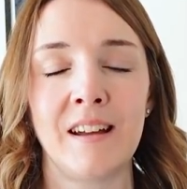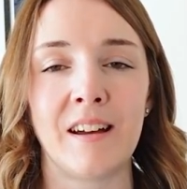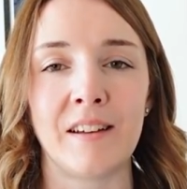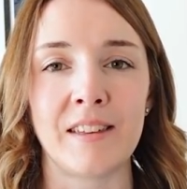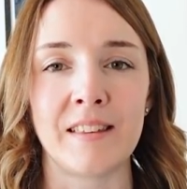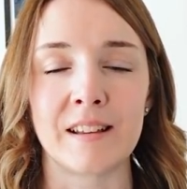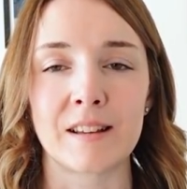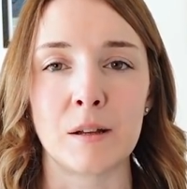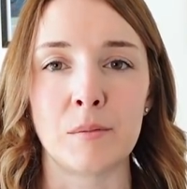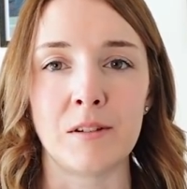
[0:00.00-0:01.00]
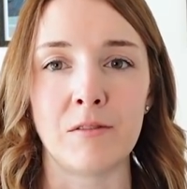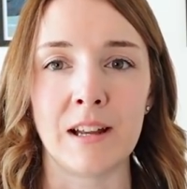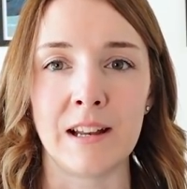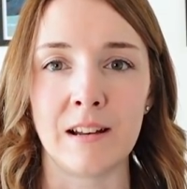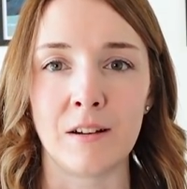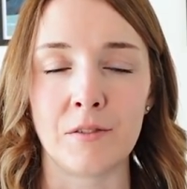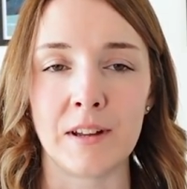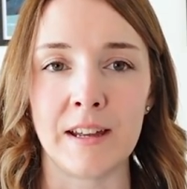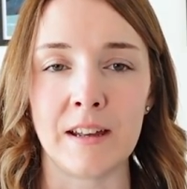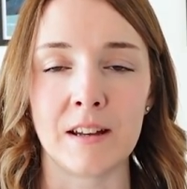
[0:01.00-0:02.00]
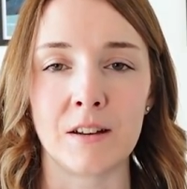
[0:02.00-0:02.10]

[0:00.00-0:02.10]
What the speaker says: I think that's going to be really lovely and